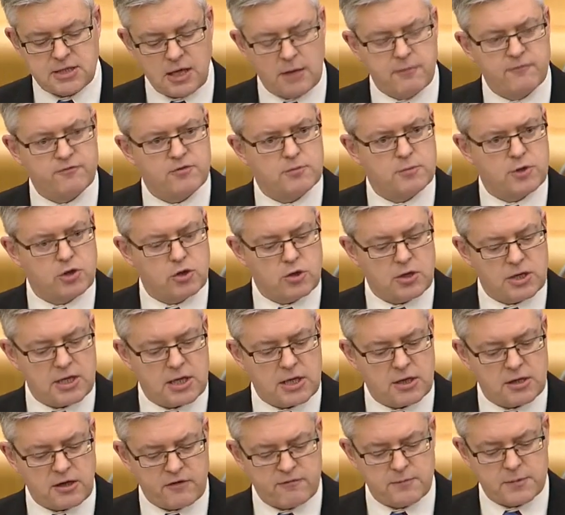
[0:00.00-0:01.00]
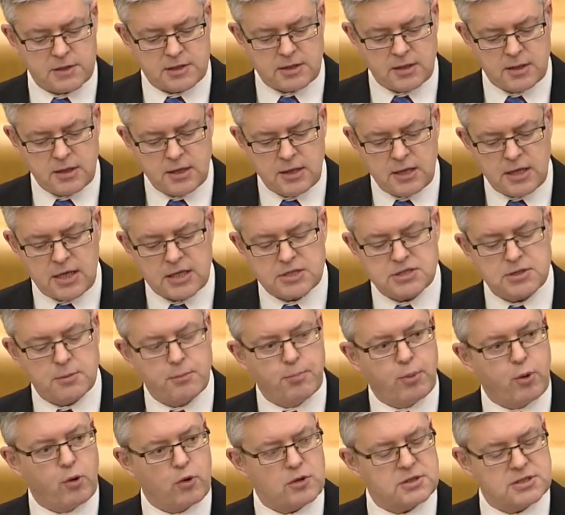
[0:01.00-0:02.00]
come from the UK Government. It's
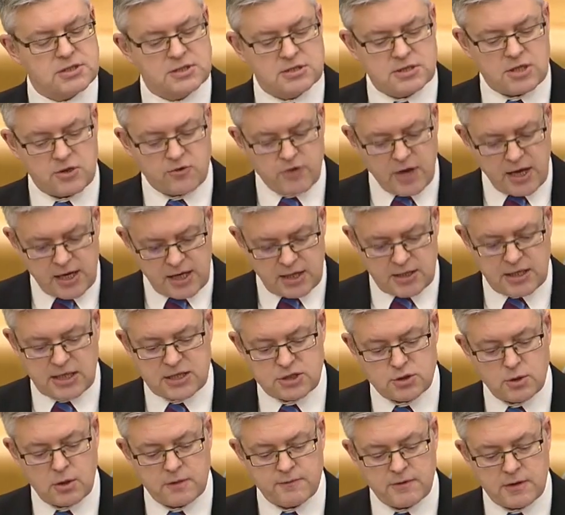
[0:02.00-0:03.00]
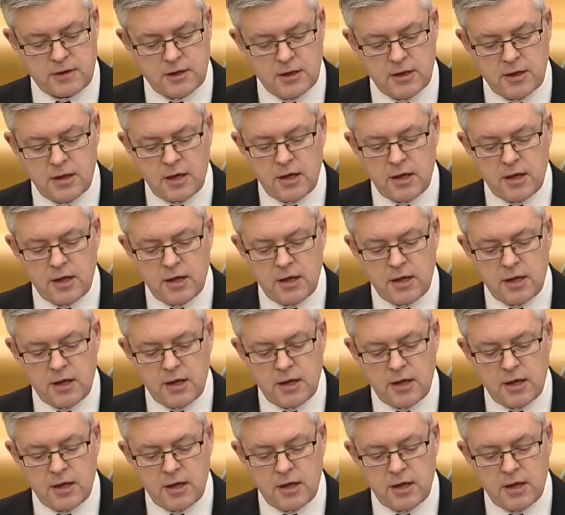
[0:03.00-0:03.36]
important to recognise, however,